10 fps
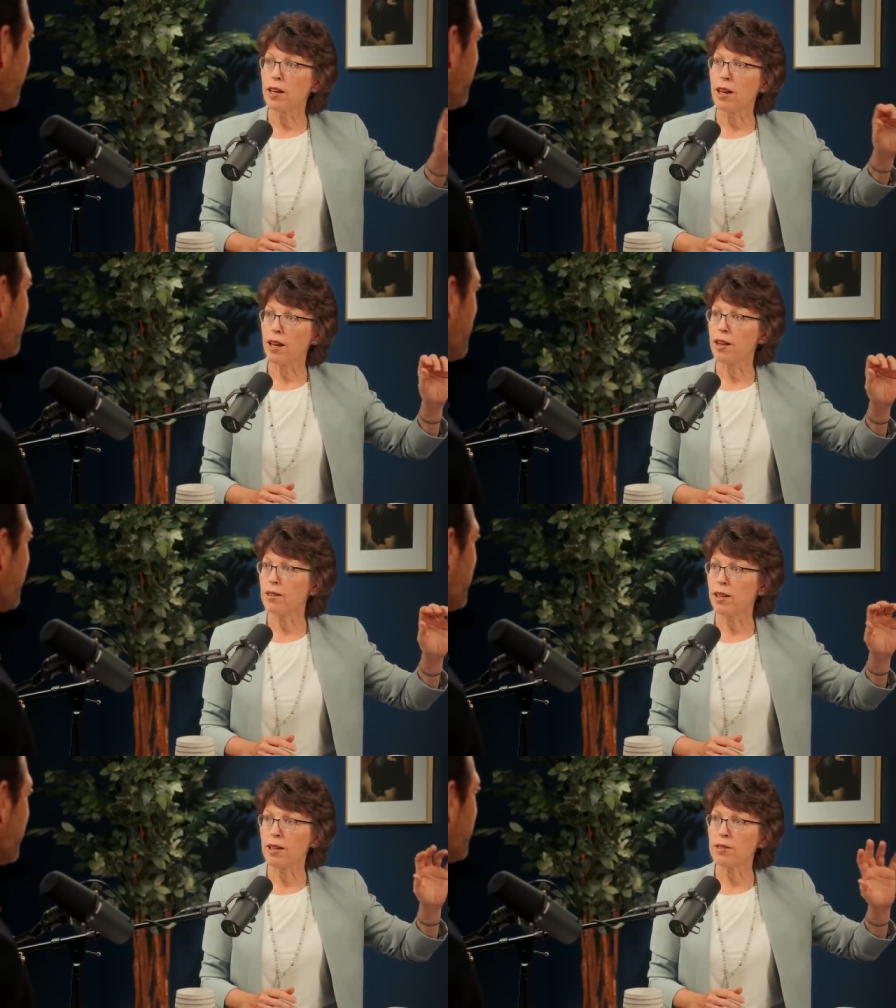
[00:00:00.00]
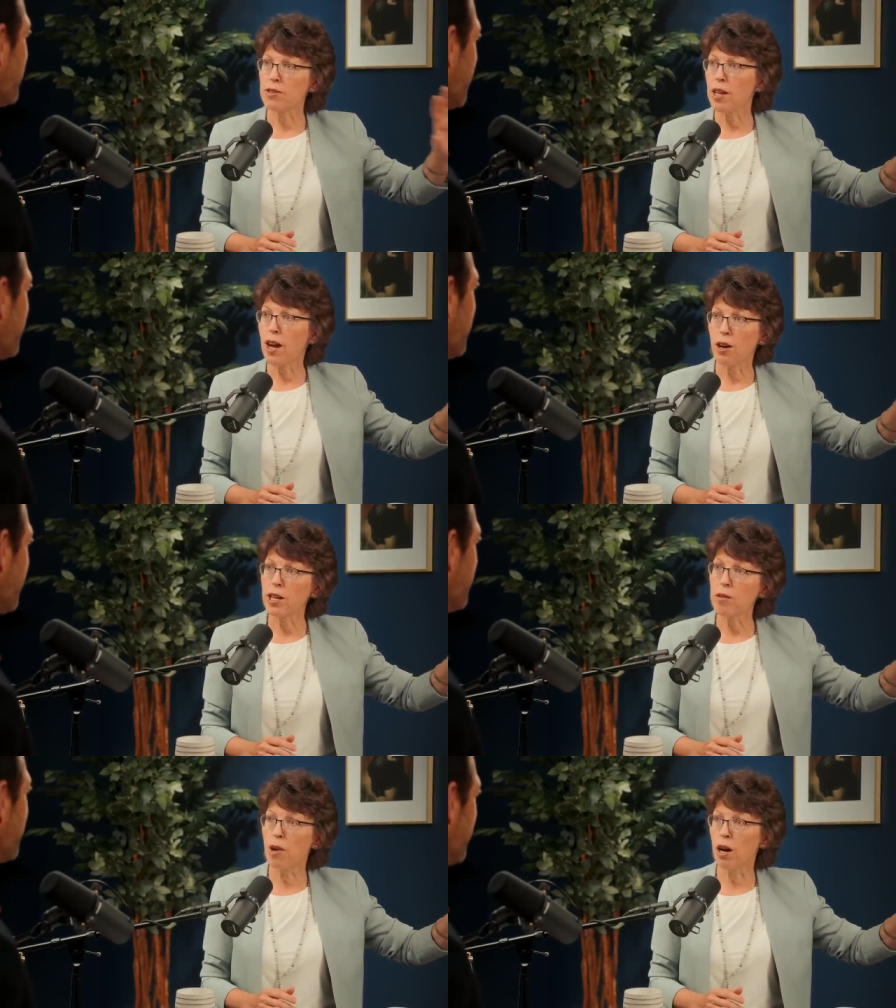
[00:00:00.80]
and see how
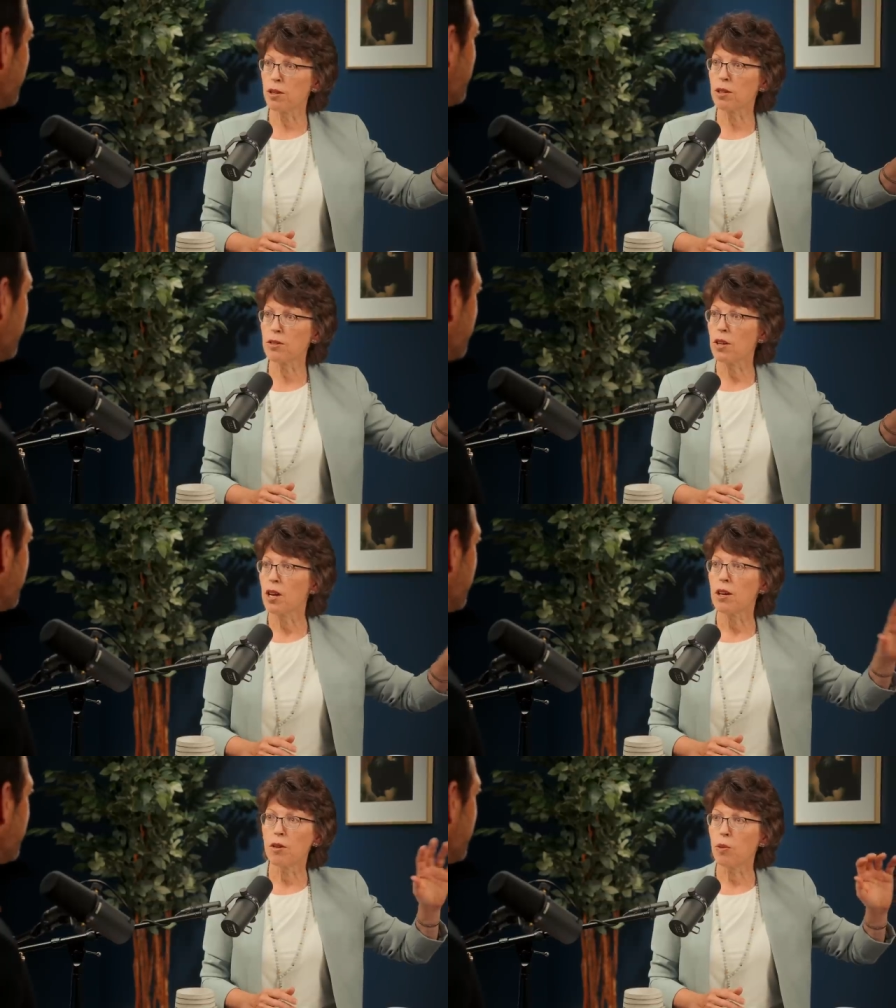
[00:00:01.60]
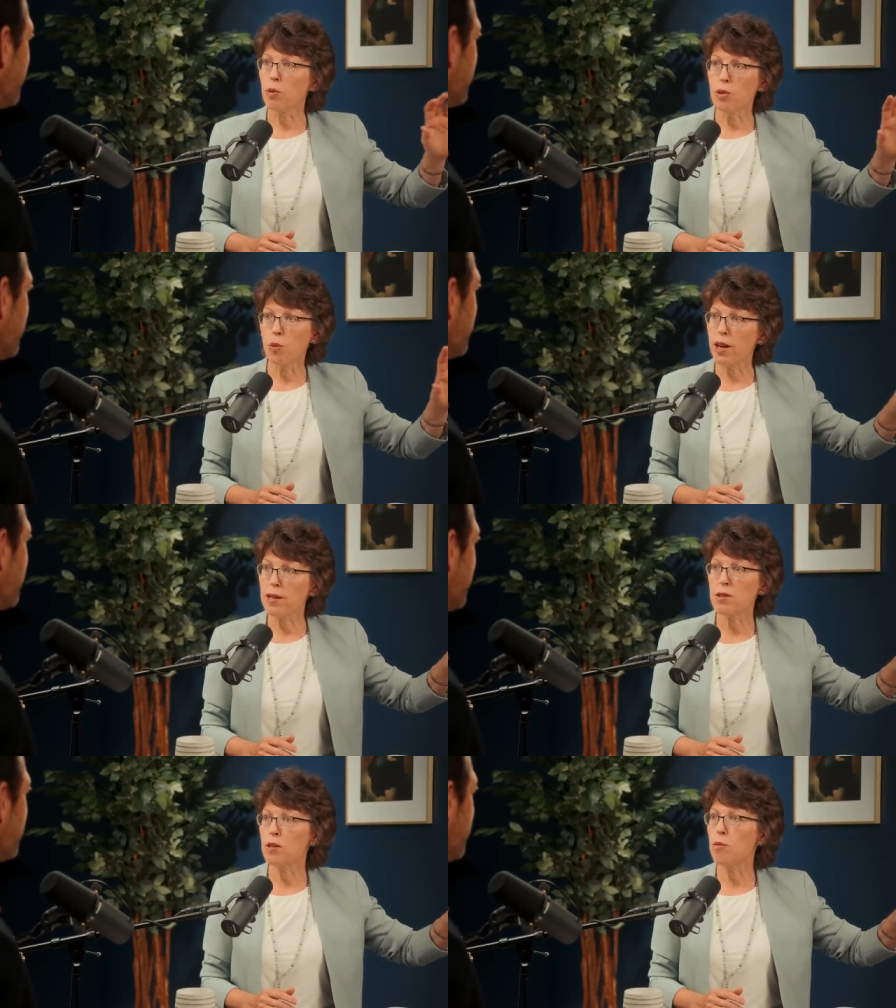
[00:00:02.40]
he modeled the
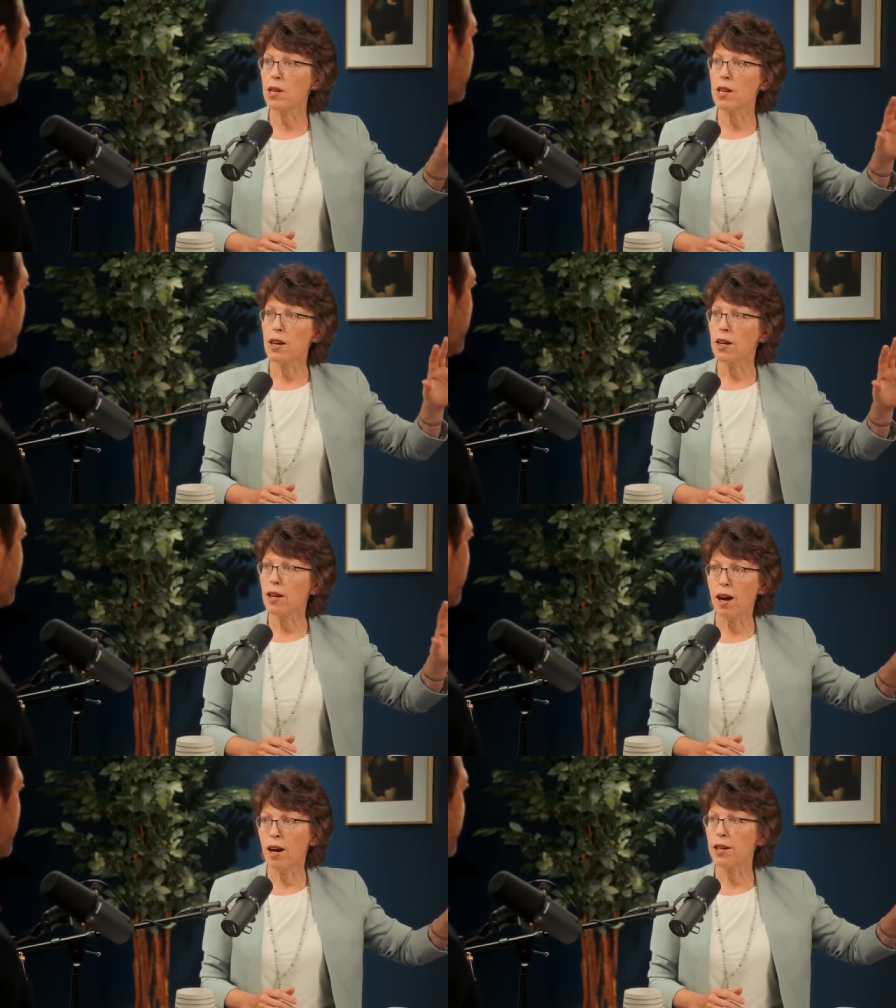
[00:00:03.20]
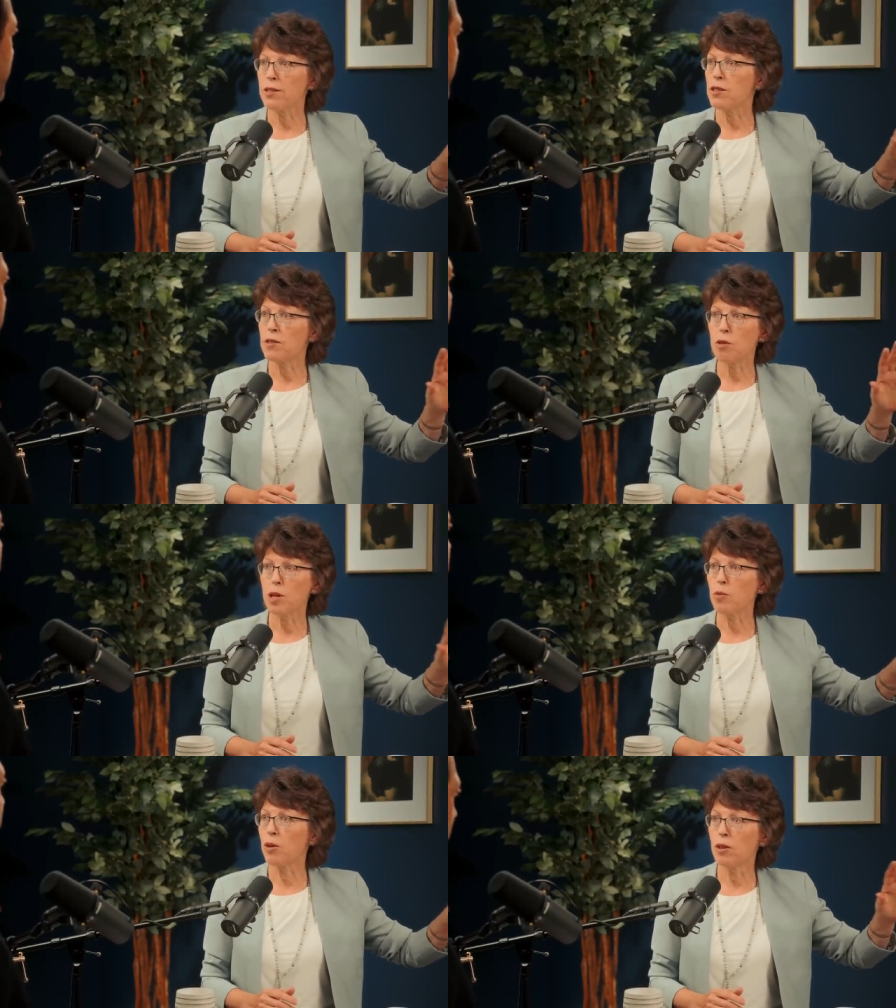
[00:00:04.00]
ways to be kind to
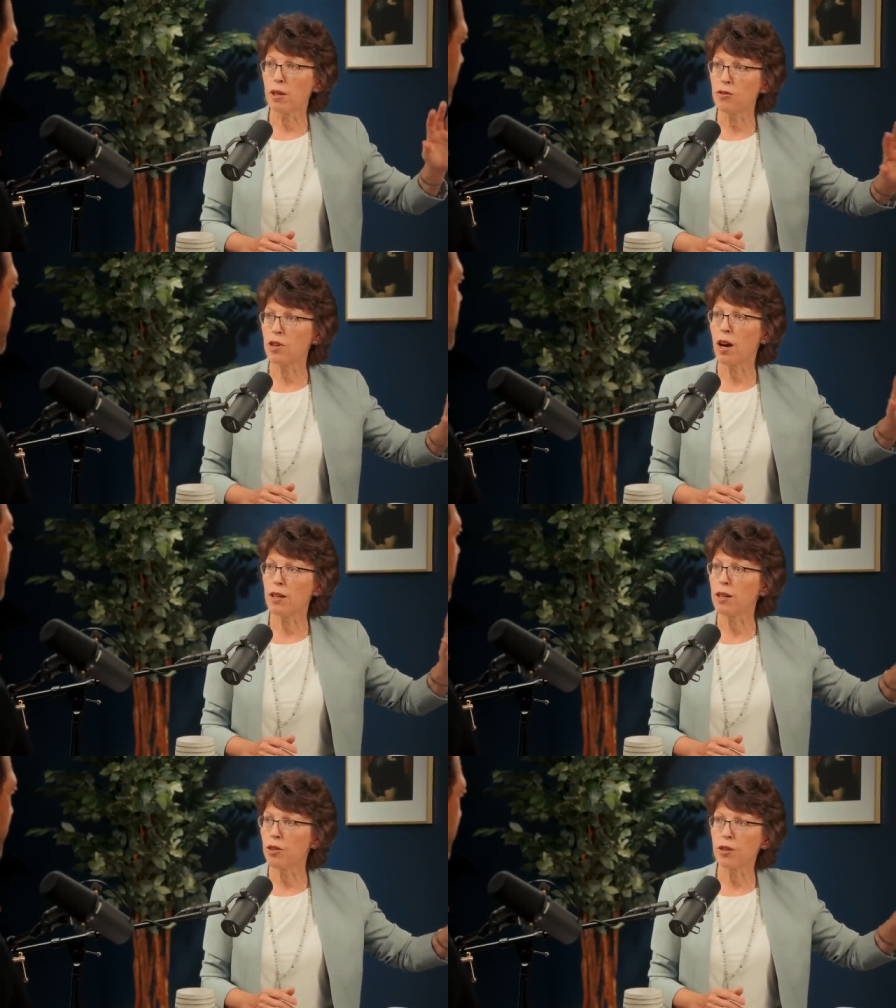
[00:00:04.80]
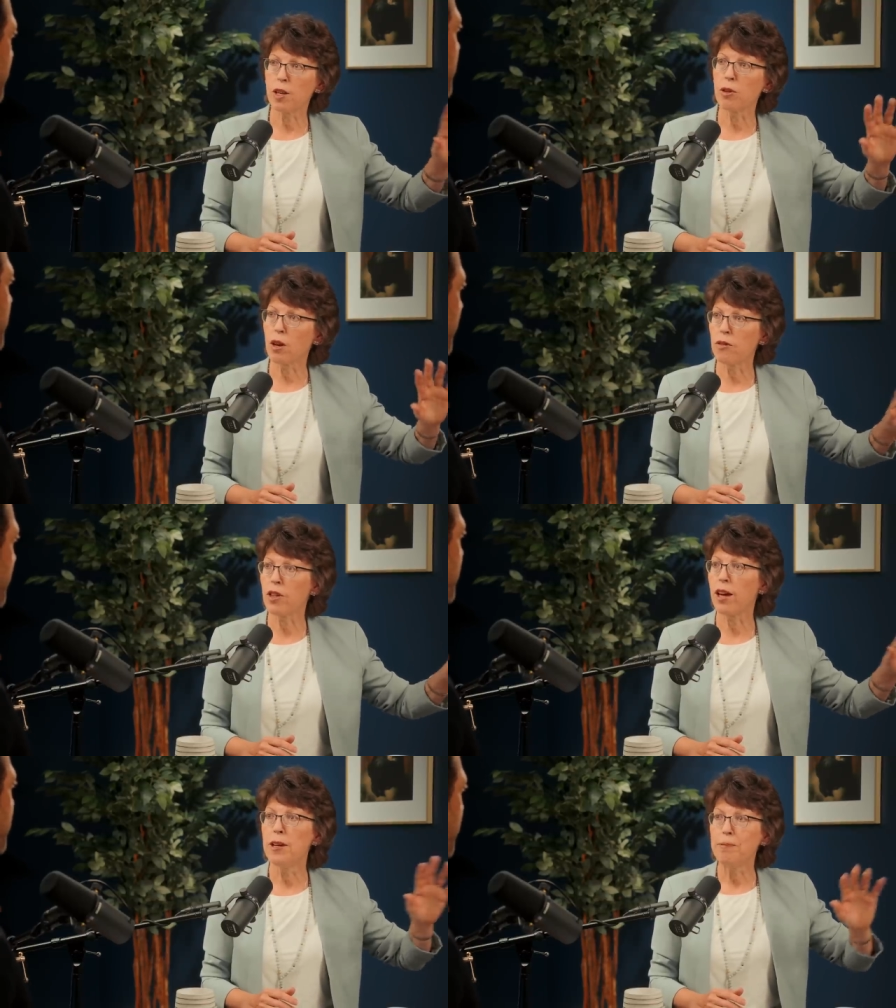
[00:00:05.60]
people, love God, love your neighbor, all of
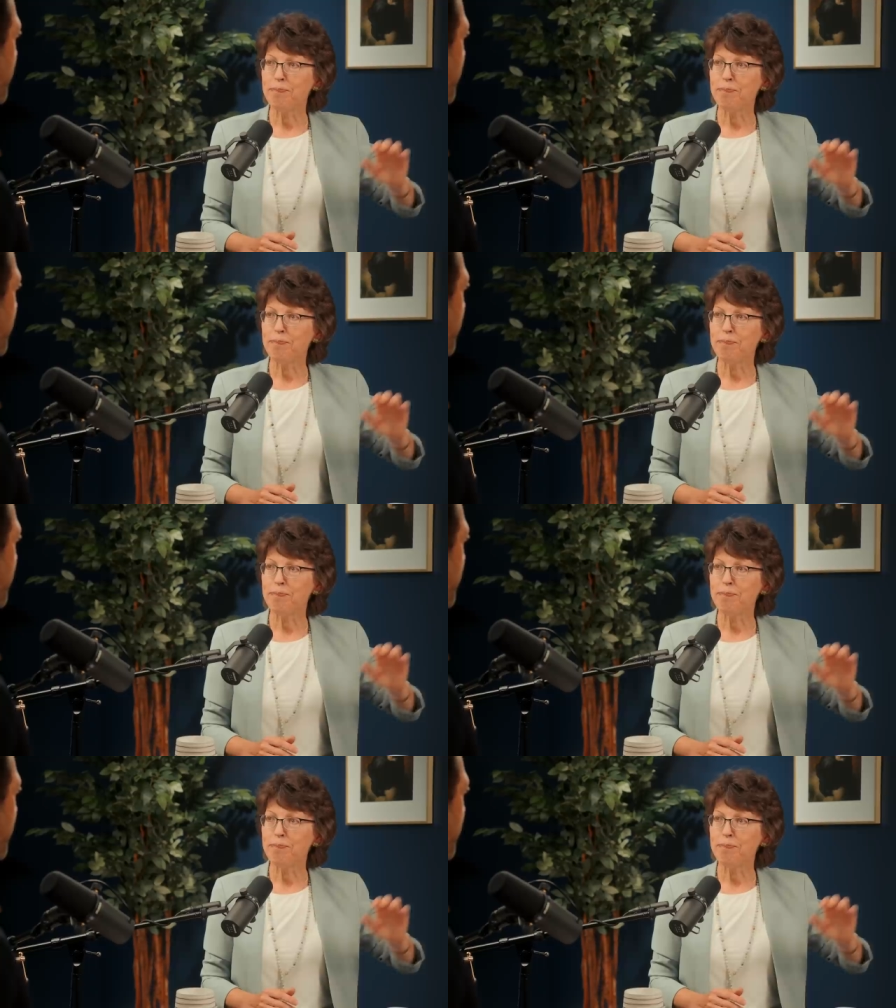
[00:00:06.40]
that.